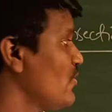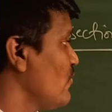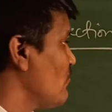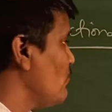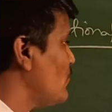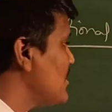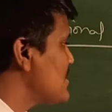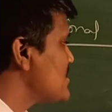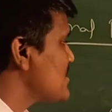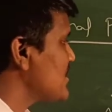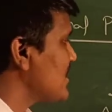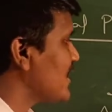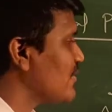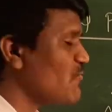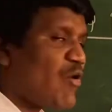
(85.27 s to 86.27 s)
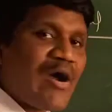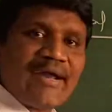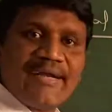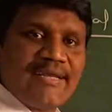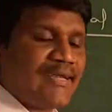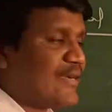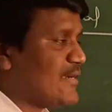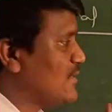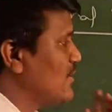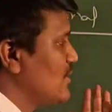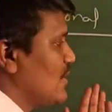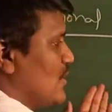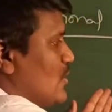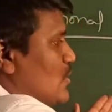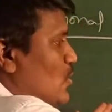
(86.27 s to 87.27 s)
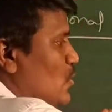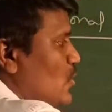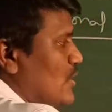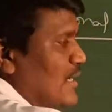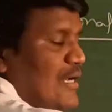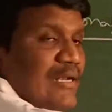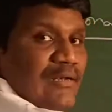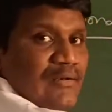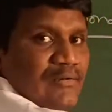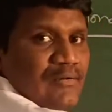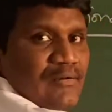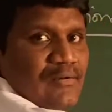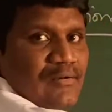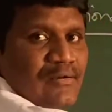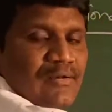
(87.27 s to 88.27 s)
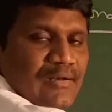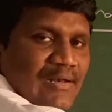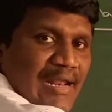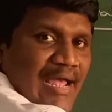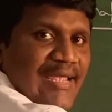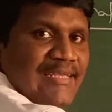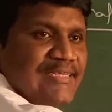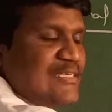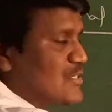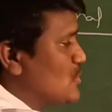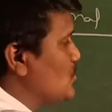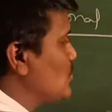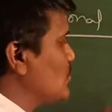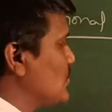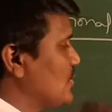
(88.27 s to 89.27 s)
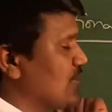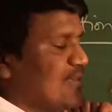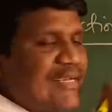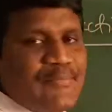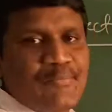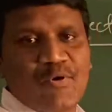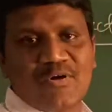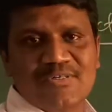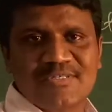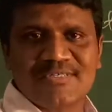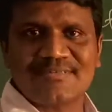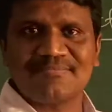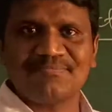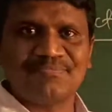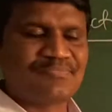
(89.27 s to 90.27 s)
which divided total line into 3 parts.